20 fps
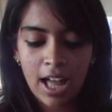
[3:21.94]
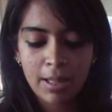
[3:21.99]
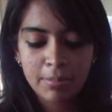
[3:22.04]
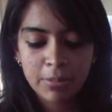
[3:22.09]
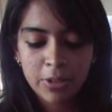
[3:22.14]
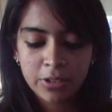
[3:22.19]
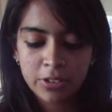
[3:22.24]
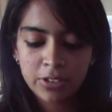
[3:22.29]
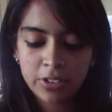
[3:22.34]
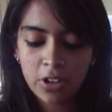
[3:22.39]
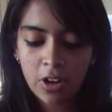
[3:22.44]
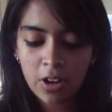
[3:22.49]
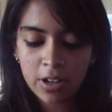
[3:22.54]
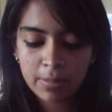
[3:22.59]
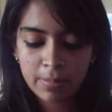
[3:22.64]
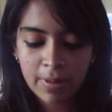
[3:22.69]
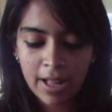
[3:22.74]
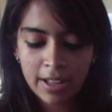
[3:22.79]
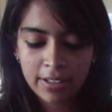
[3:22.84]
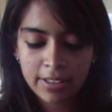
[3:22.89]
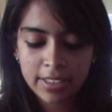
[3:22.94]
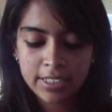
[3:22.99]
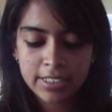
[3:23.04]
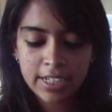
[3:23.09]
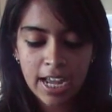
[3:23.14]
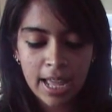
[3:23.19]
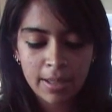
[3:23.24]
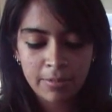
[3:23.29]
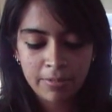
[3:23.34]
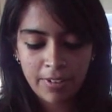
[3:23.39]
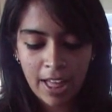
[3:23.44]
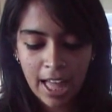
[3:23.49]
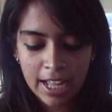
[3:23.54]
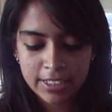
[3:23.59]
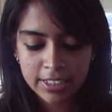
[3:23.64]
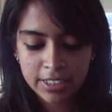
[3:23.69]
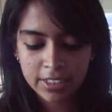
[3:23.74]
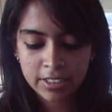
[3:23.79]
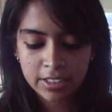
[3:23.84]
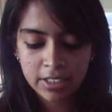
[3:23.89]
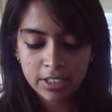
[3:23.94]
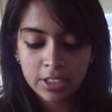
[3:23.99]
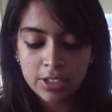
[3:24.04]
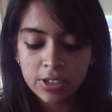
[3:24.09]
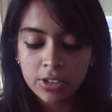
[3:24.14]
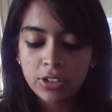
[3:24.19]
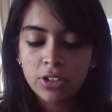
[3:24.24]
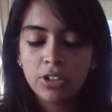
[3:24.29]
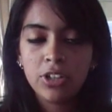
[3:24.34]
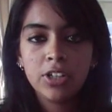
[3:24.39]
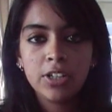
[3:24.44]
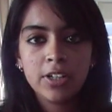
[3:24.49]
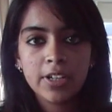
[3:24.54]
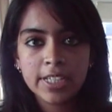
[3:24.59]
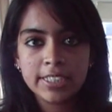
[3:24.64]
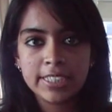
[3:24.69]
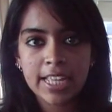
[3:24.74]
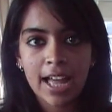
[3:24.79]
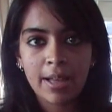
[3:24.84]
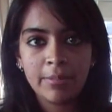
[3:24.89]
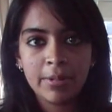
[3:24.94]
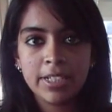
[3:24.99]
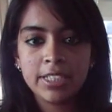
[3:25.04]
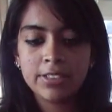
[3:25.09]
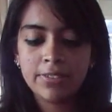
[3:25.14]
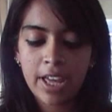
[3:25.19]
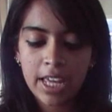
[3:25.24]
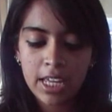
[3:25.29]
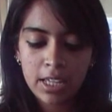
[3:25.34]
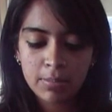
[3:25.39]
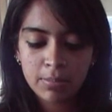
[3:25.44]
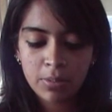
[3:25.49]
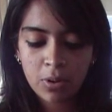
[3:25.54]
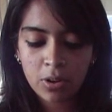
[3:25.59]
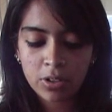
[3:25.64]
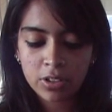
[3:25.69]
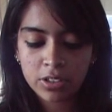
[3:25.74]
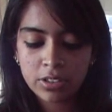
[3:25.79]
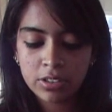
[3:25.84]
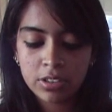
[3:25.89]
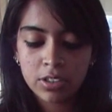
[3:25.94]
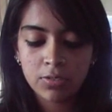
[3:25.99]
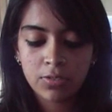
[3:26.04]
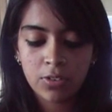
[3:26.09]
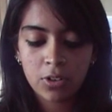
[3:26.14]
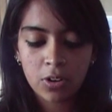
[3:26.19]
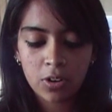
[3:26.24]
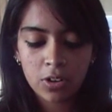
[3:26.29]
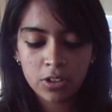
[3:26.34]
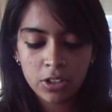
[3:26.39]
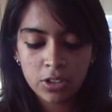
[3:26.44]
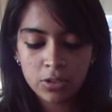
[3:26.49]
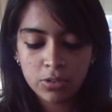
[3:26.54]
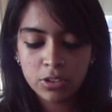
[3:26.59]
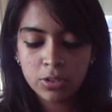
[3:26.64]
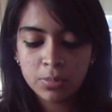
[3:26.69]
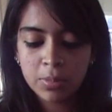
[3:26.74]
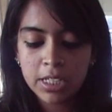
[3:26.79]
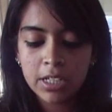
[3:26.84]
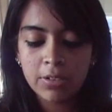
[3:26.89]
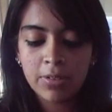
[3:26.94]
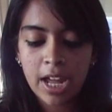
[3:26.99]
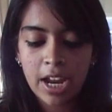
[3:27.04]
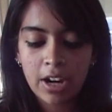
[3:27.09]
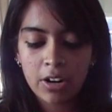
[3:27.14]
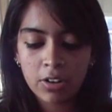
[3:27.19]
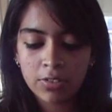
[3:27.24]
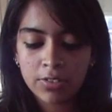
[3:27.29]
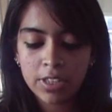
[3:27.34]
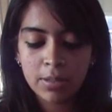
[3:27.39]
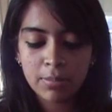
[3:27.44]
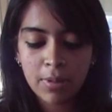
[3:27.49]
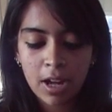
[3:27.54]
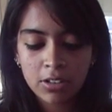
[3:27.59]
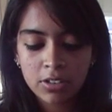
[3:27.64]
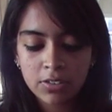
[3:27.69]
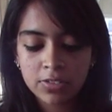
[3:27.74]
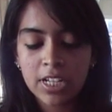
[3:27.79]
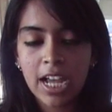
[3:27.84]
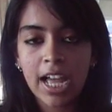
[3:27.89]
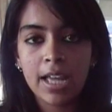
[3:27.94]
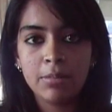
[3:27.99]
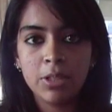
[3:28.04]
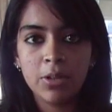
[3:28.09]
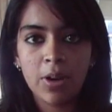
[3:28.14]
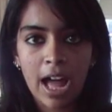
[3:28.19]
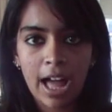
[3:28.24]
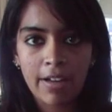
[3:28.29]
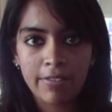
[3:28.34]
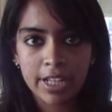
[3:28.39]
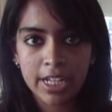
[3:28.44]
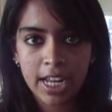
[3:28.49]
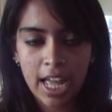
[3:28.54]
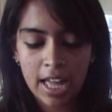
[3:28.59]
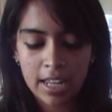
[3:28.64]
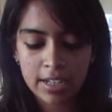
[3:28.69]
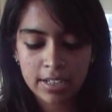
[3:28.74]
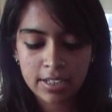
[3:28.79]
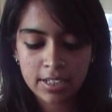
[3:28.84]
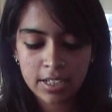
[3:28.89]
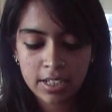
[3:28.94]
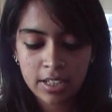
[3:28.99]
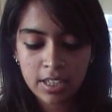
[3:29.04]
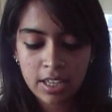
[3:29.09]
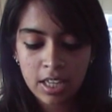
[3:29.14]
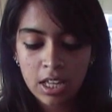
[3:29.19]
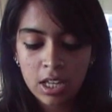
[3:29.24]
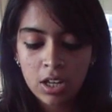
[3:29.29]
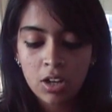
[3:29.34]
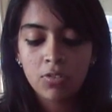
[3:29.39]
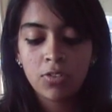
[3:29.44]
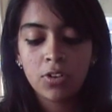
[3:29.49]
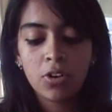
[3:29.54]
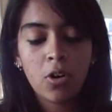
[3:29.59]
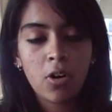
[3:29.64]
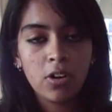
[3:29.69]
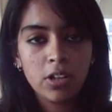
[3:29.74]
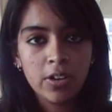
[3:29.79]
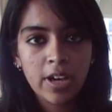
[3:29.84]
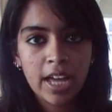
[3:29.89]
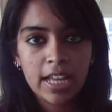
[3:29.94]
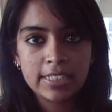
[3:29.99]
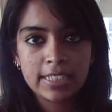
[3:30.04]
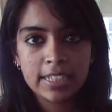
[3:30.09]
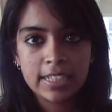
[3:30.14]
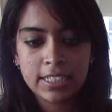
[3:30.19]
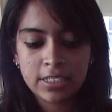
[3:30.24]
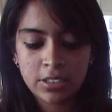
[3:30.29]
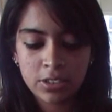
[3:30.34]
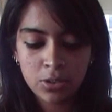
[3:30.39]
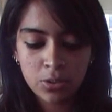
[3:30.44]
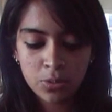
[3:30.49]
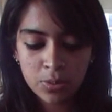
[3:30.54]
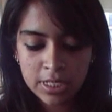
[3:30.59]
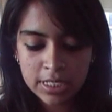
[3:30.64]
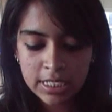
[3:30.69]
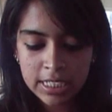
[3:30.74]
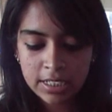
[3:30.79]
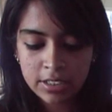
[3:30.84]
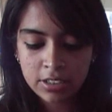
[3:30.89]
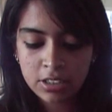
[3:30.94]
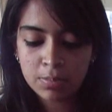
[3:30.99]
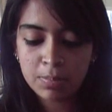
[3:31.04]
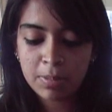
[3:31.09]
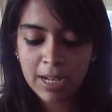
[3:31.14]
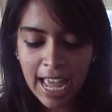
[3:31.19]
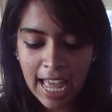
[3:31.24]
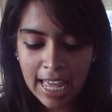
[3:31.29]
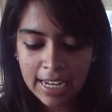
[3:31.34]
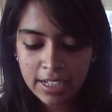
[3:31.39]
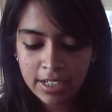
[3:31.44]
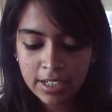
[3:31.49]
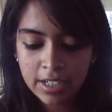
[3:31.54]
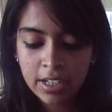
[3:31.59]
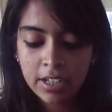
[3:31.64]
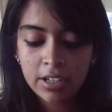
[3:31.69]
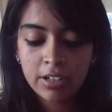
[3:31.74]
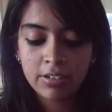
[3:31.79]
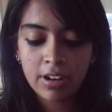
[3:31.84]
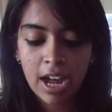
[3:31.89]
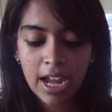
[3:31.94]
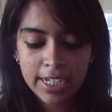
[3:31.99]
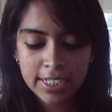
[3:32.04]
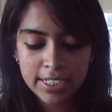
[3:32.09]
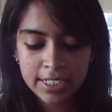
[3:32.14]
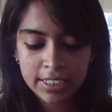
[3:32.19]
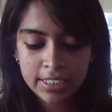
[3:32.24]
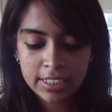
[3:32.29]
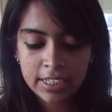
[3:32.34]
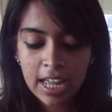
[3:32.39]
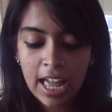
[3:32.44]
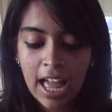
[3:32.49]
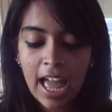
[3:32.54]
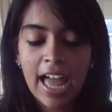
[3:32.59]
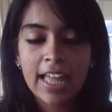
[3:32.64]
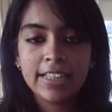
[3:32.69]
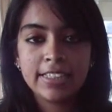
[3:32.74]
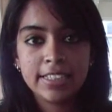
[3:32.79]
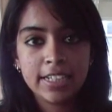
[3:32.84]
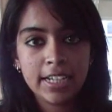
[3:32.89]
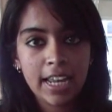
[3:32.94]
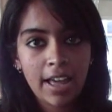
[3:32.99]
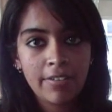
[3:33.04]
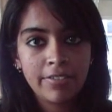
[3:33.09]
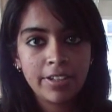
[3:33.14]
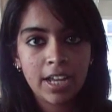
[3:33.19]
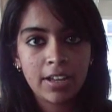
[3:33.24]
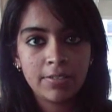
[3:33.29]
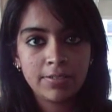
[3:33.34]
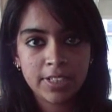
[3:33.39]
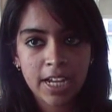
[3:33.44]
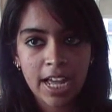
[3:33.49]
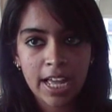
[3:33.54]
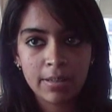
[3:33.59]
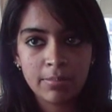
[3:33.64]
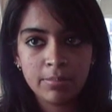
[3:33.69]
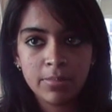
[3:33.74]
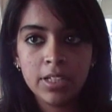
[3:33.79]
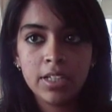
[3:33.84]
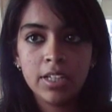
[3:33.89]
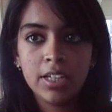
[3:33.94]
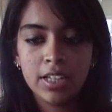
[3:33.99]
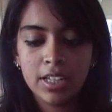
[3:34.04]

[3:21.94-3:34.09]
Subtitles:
I'm going to talk about the time factor. During your exam, it is very important for you to be aware of the amount of time you have at hand. For all your essays, you will need to plan, write it, and still have enough time